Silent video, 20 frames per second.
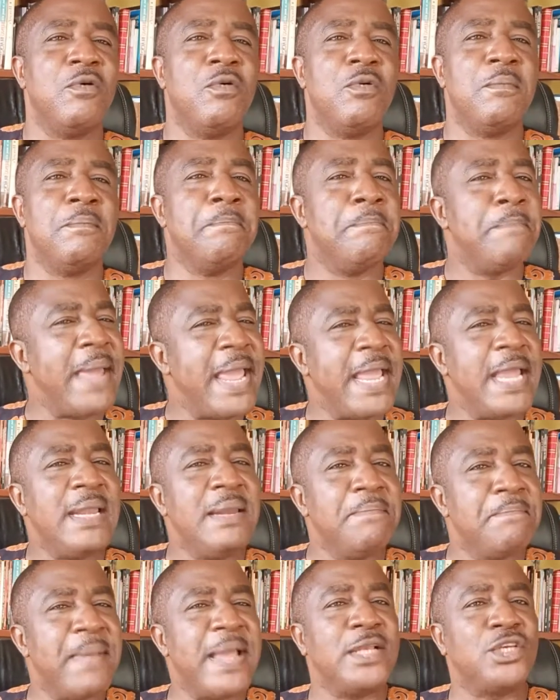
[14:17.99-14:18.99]

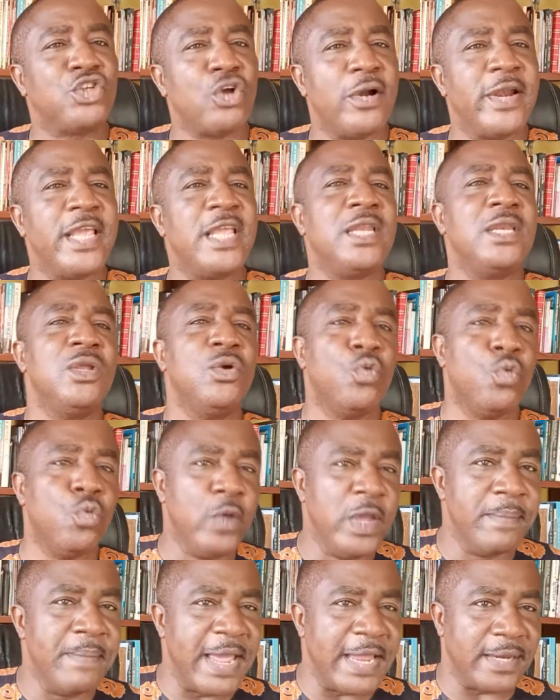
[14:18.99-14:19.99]
men mentoring
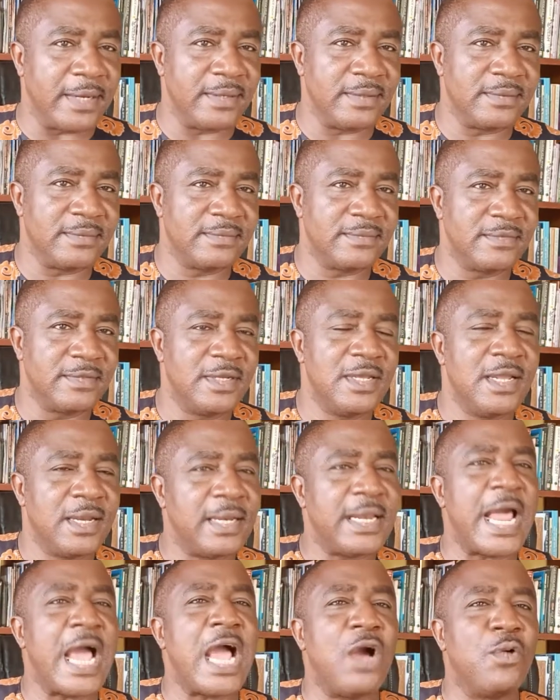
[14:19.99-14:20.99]
women.
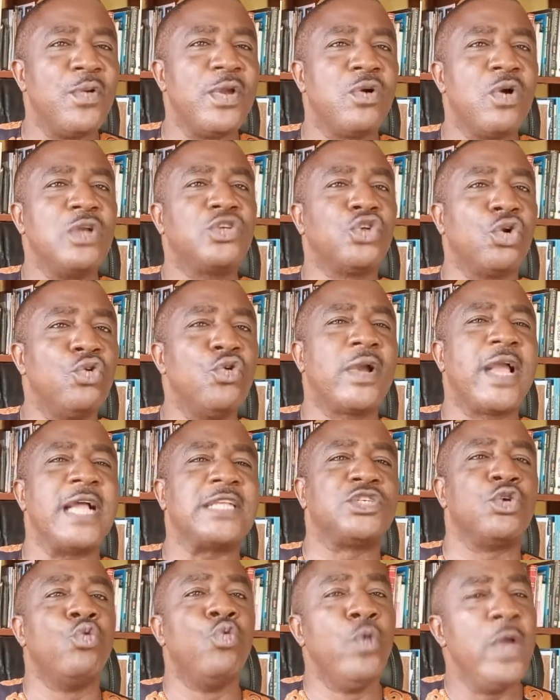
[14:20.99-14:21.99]
Now we're going to look at
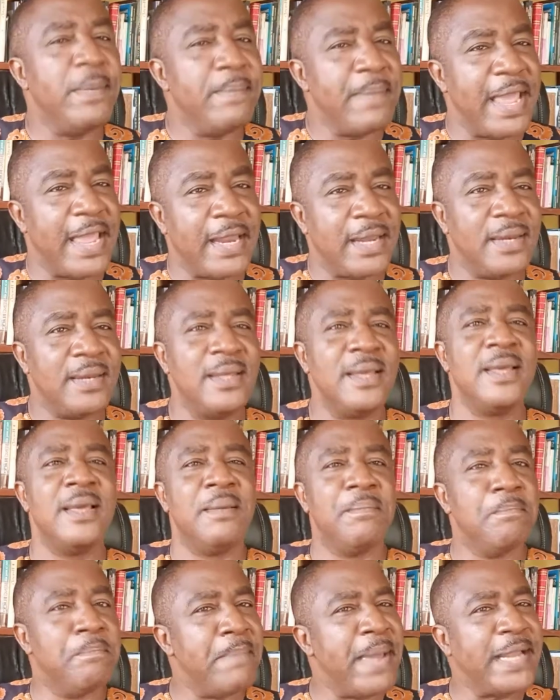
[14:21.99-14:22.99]
women
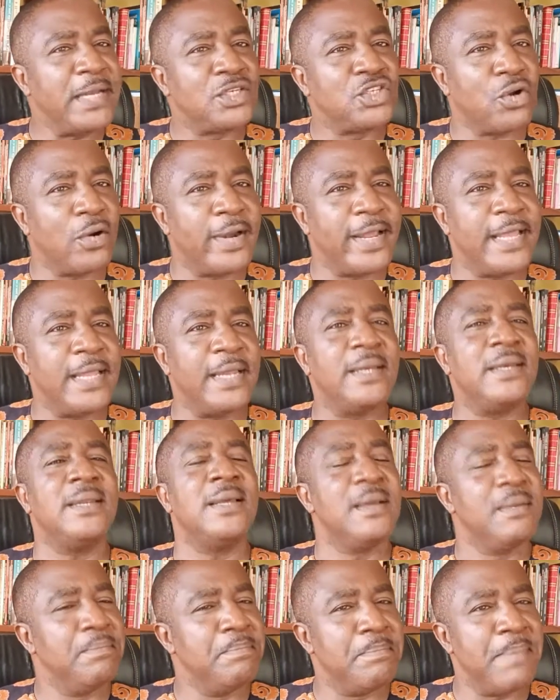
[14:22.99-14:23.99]
mentoring
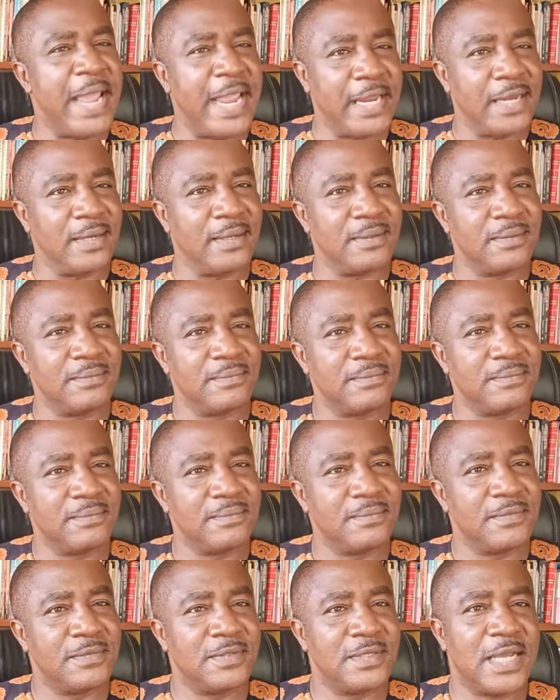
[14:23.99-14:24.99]
men.
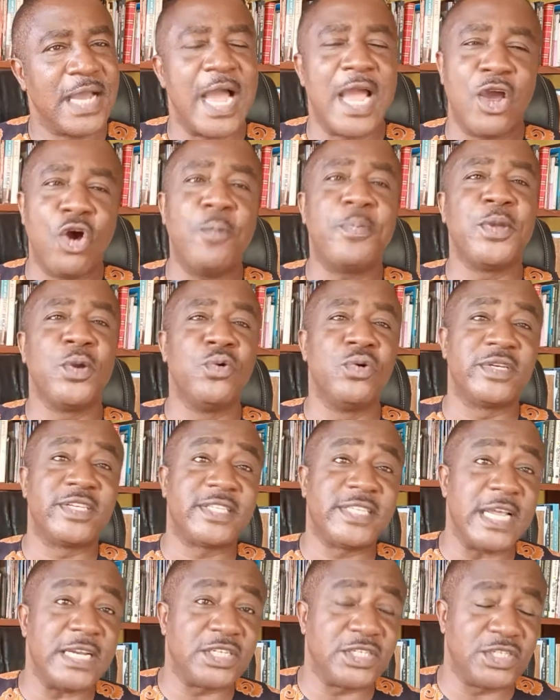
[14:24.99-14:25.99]
I hope you will
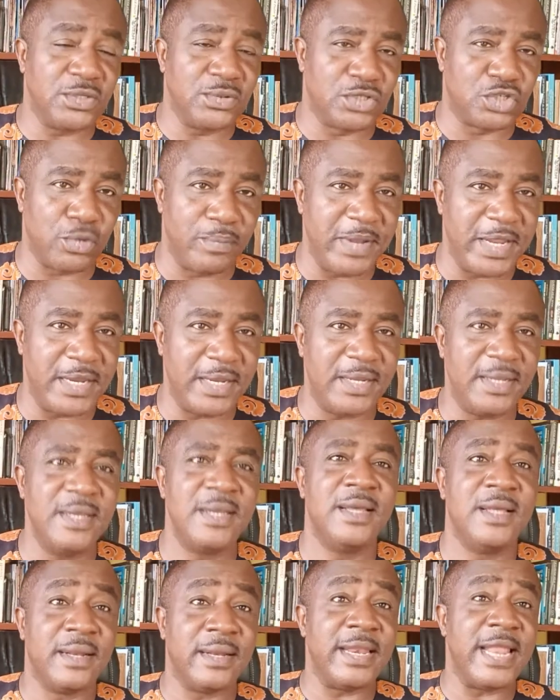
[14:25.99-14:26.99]
stay tuned to me
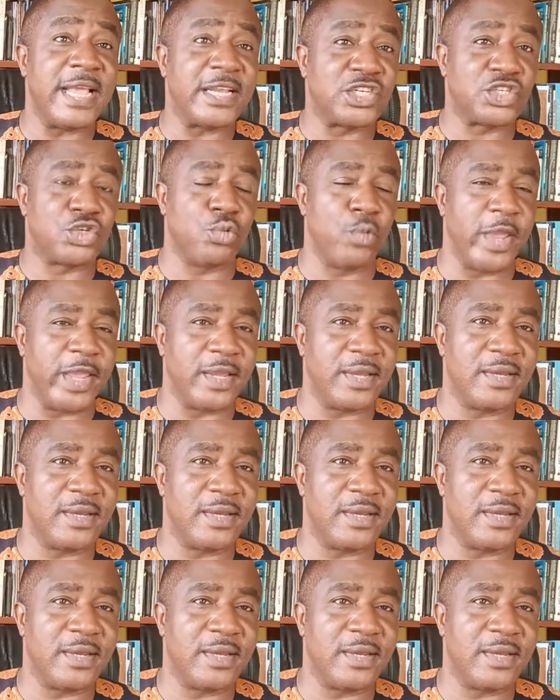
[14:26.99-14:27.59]
next week.